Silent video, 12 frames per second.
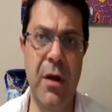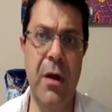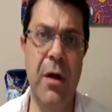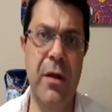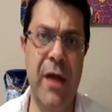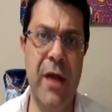
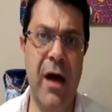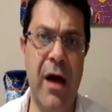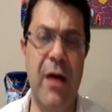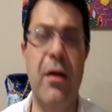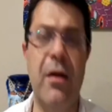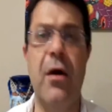they are
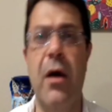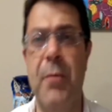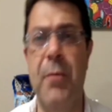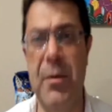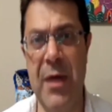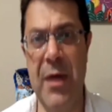
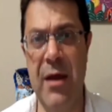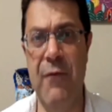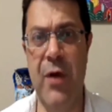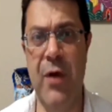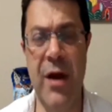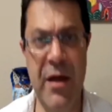preparing for
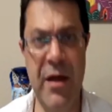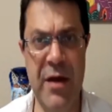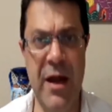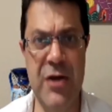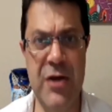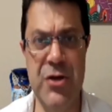another
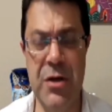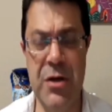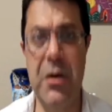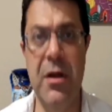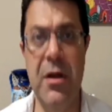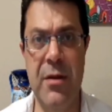election
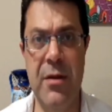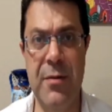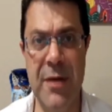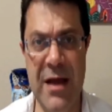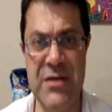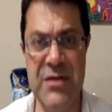in the
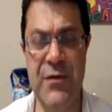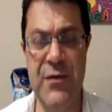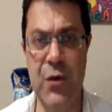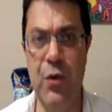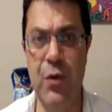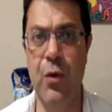next few
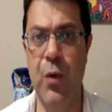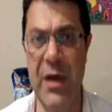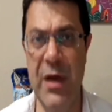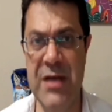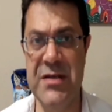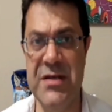weeks.
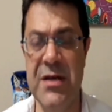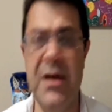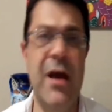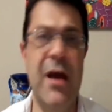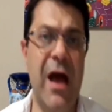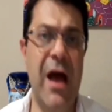
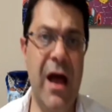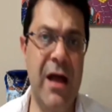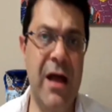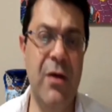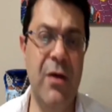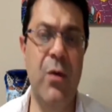And
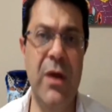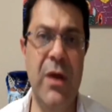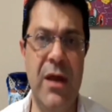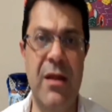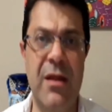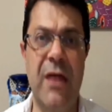we need
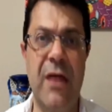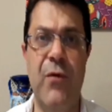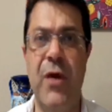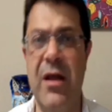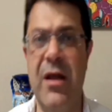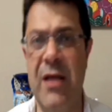not forget
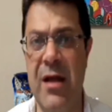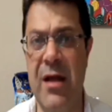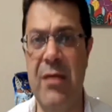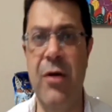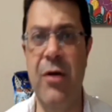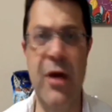that
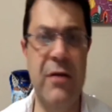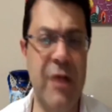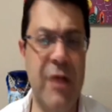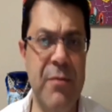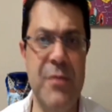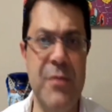Donald Trump
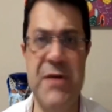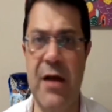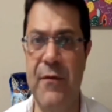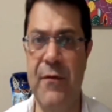himself